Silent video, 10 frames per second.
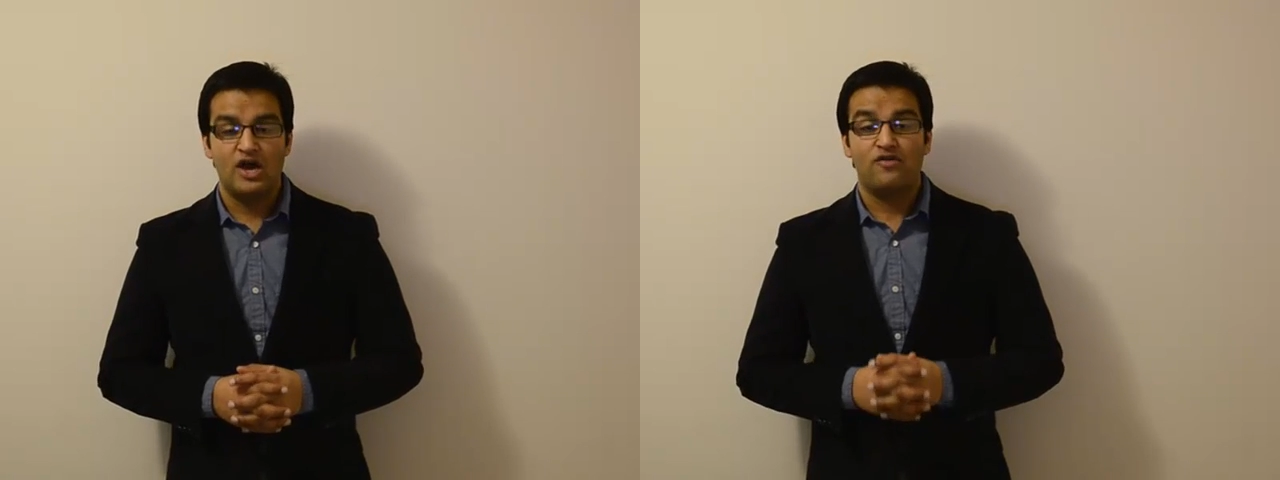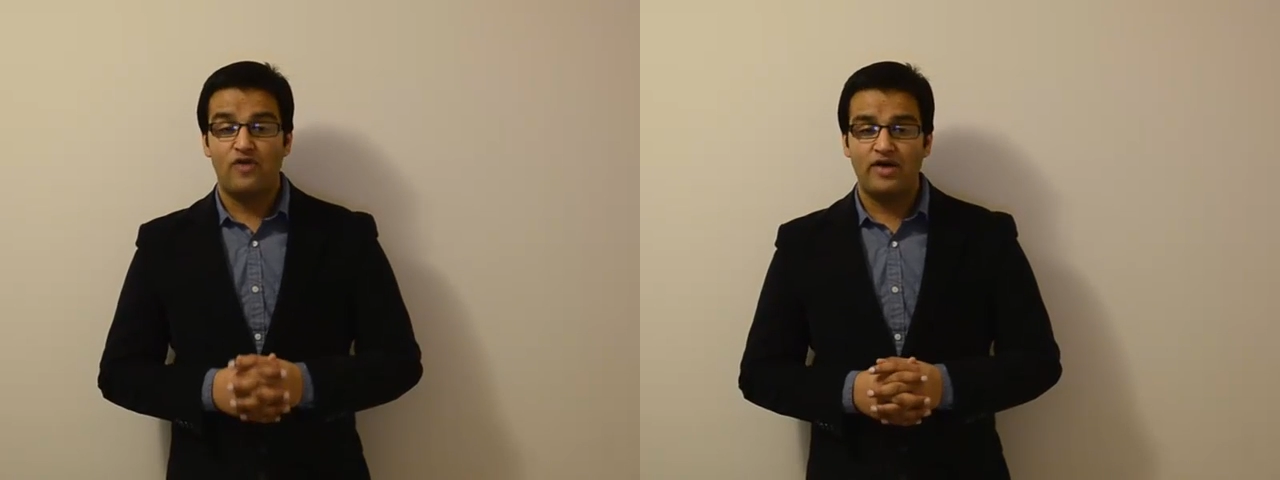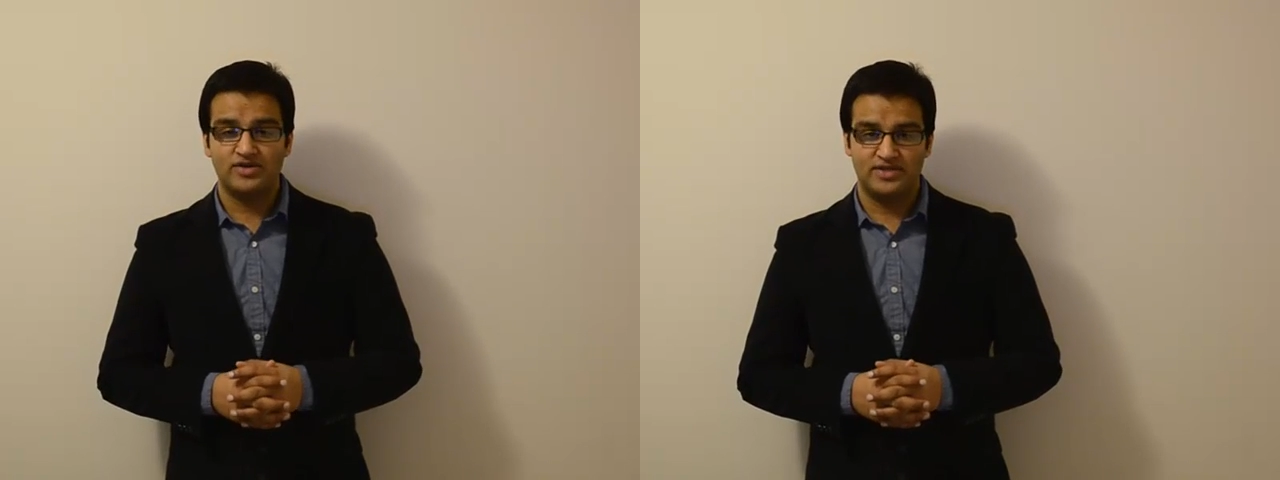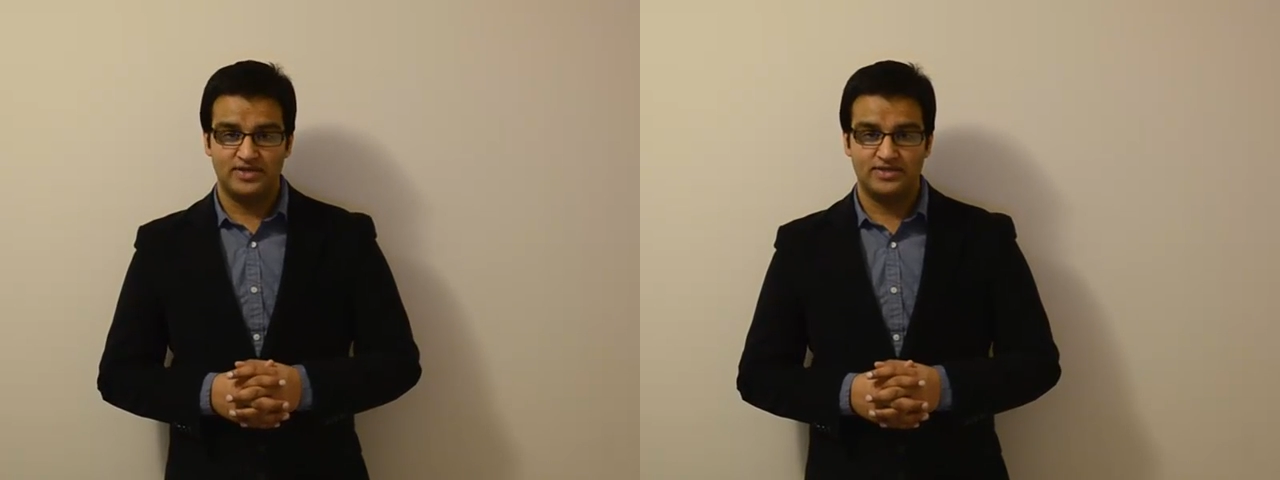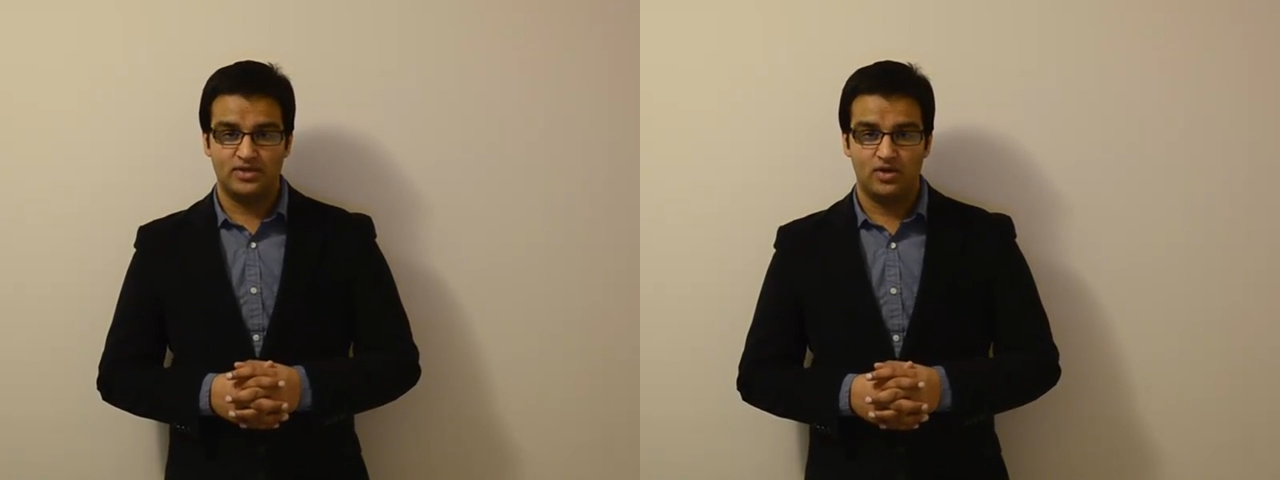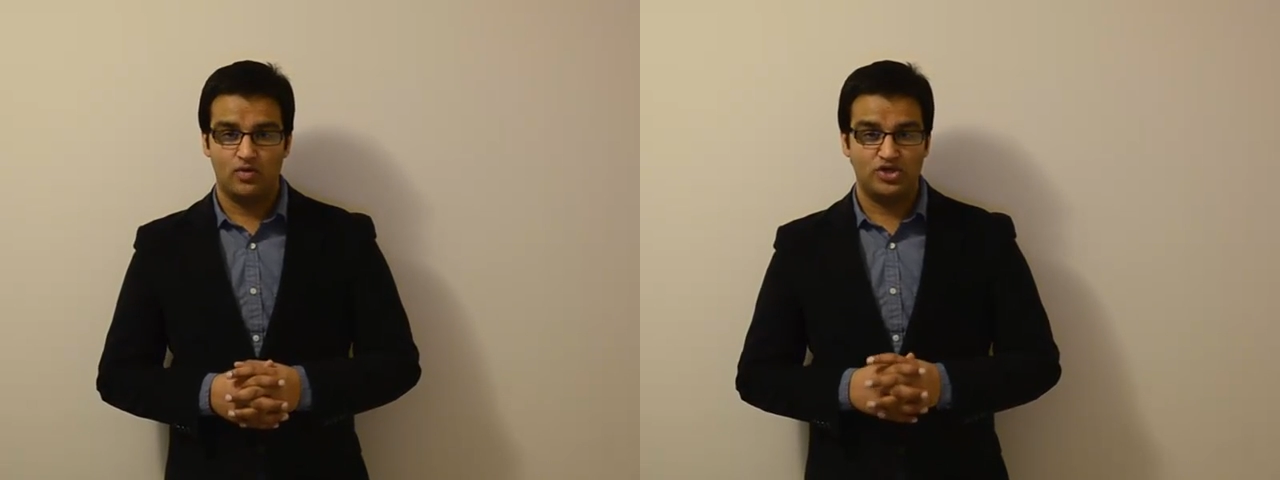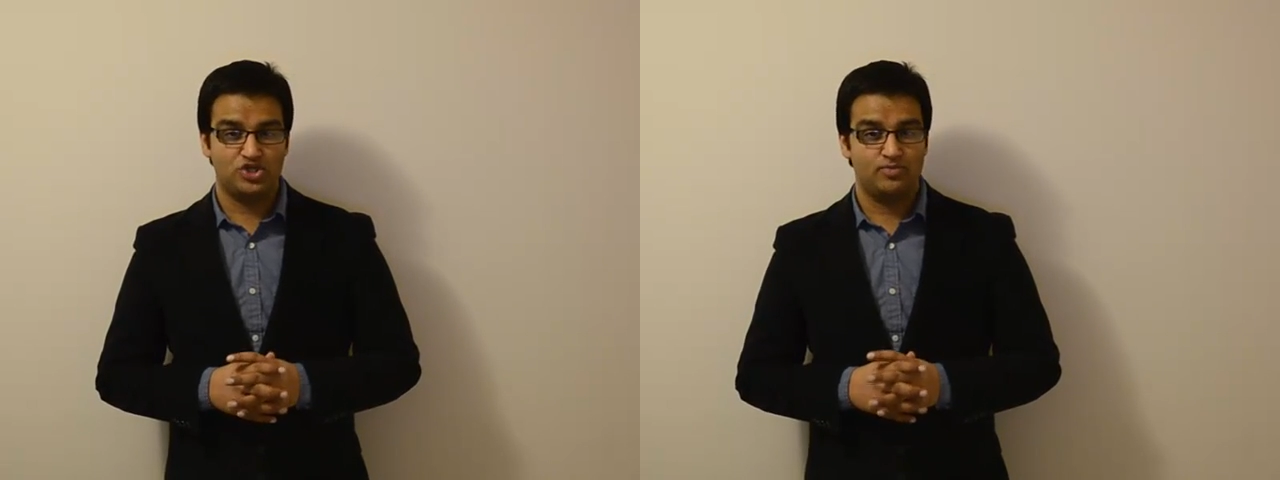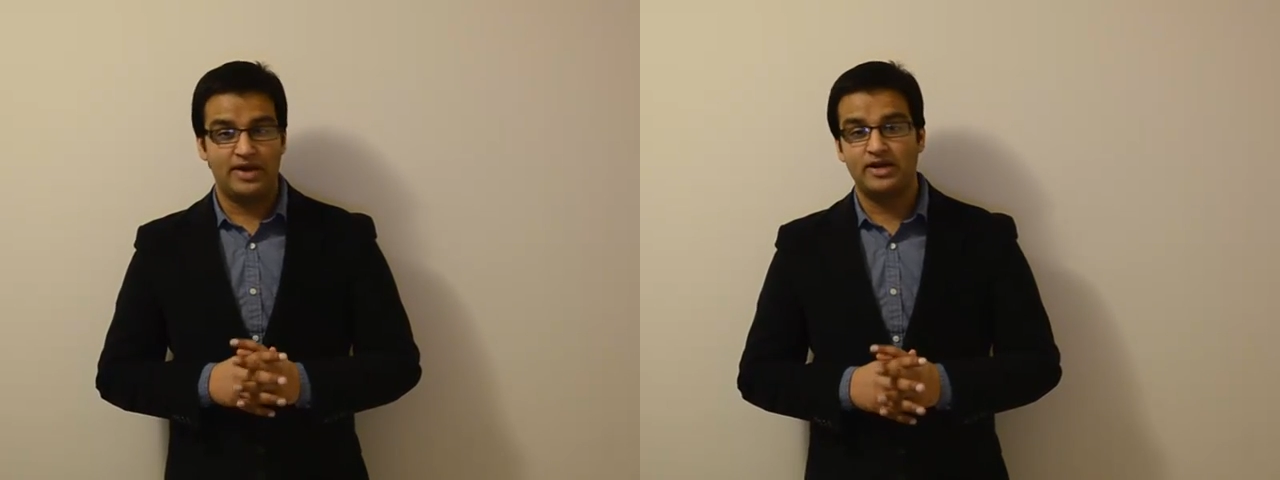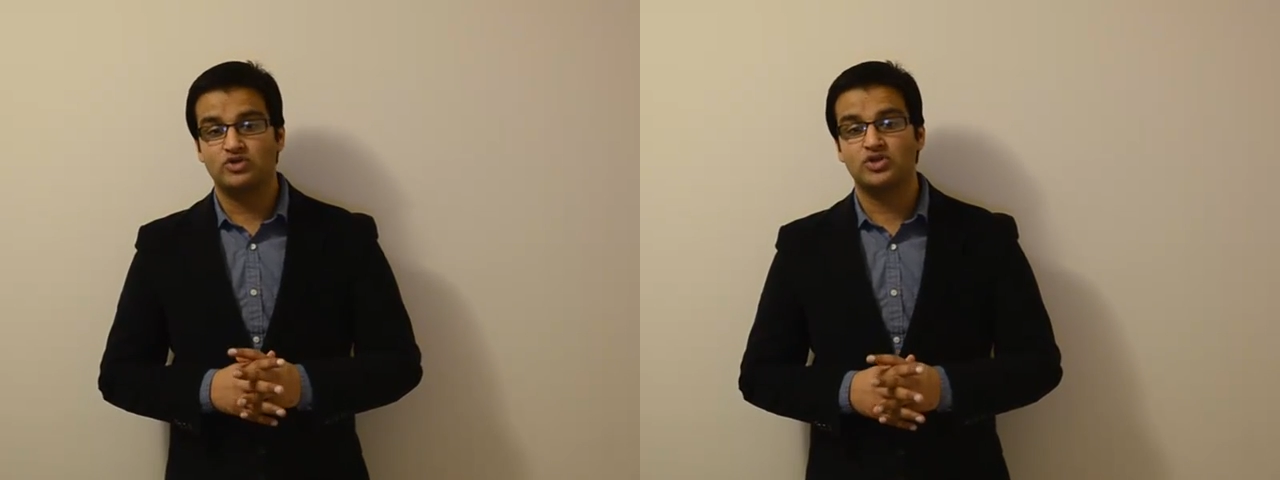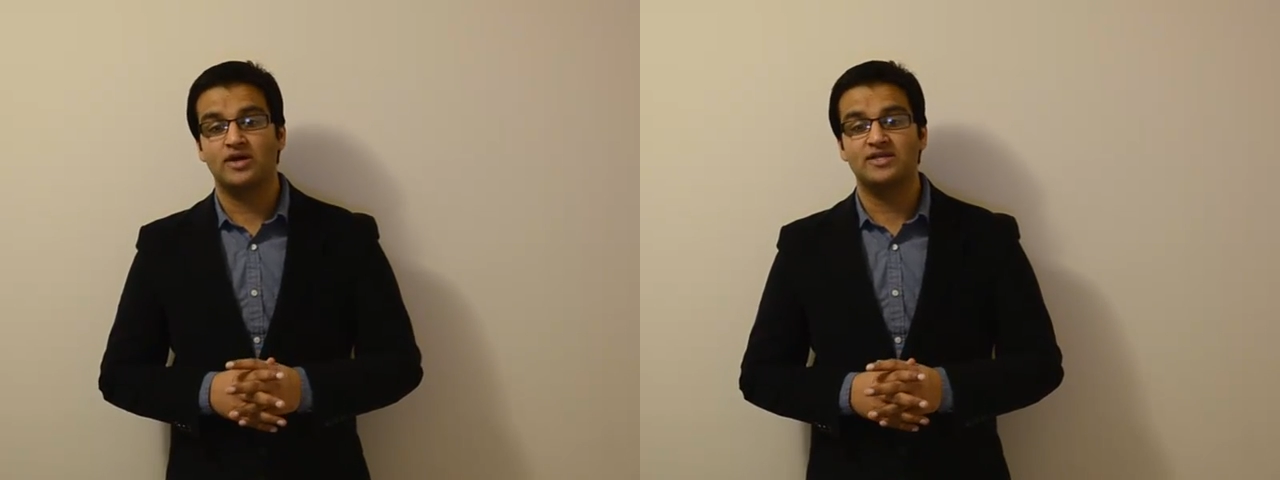Viruses, which might not
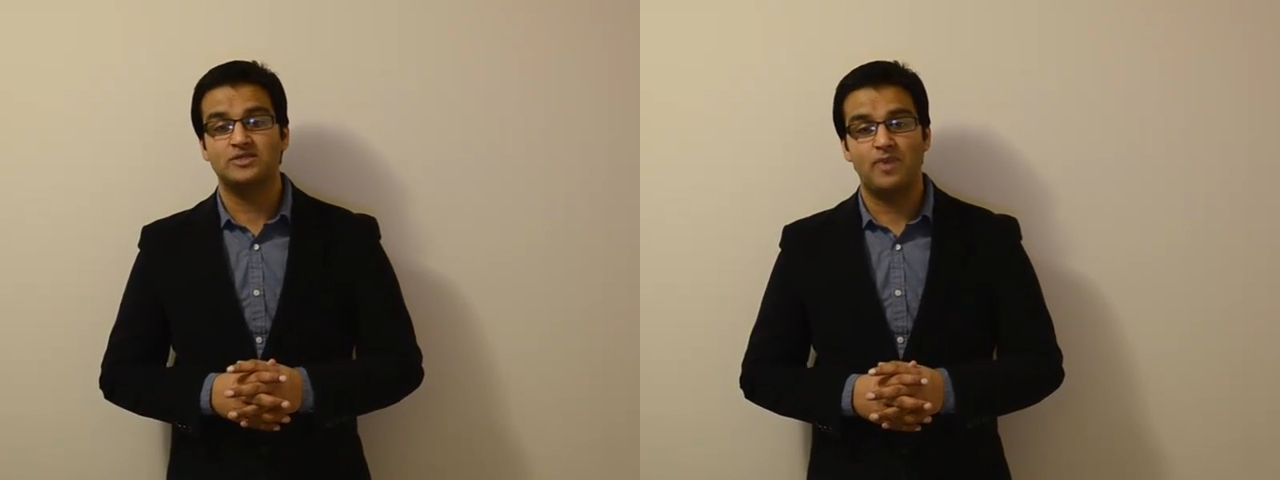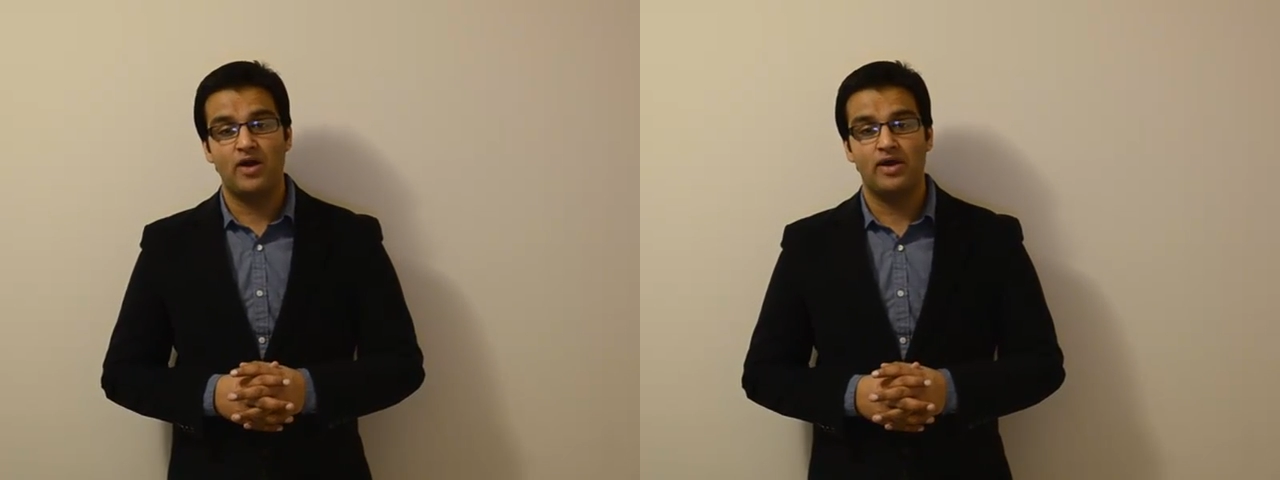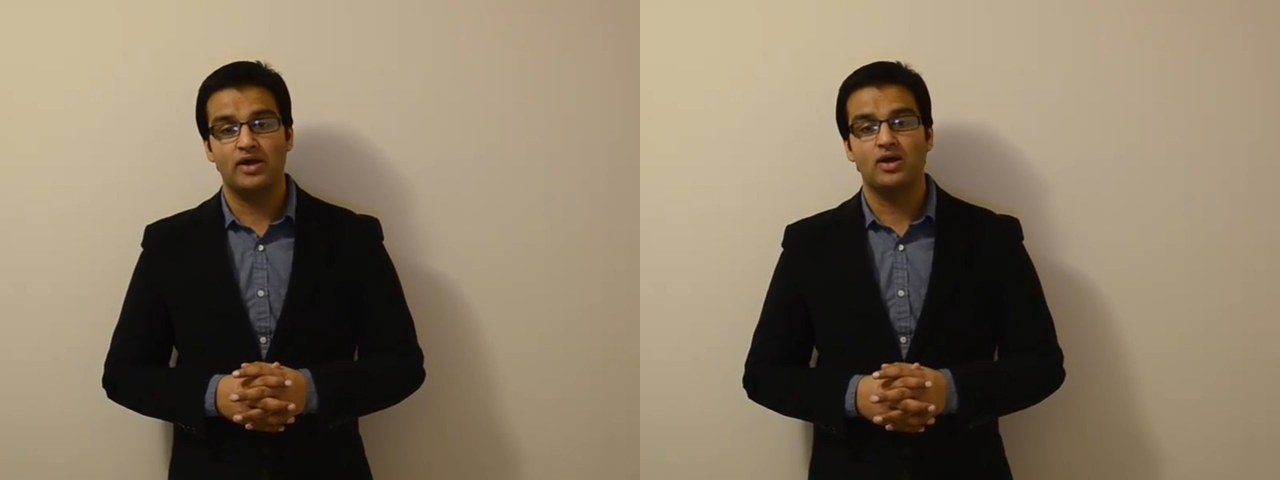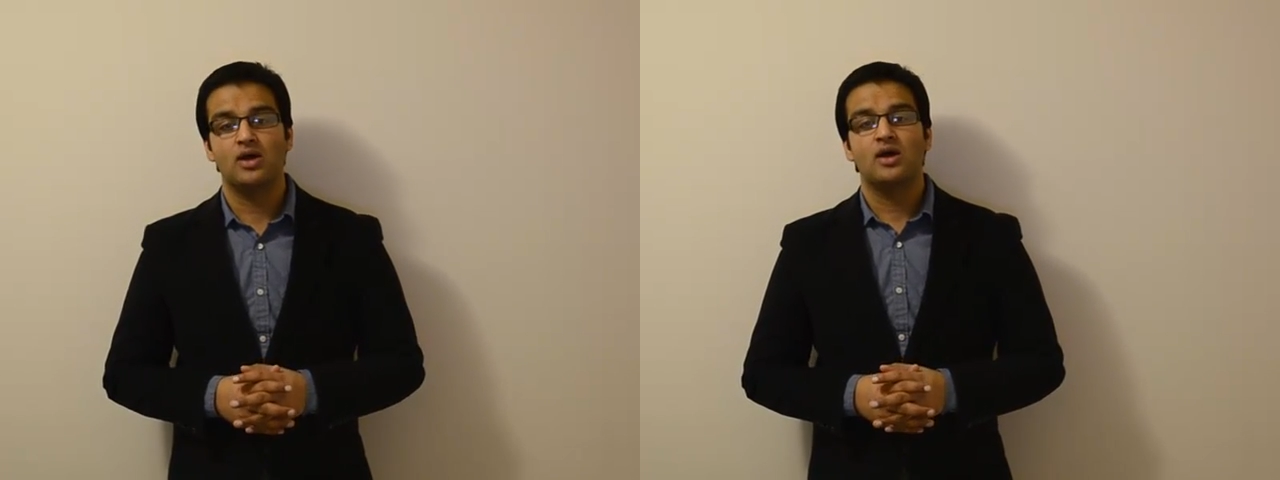sound inspiring,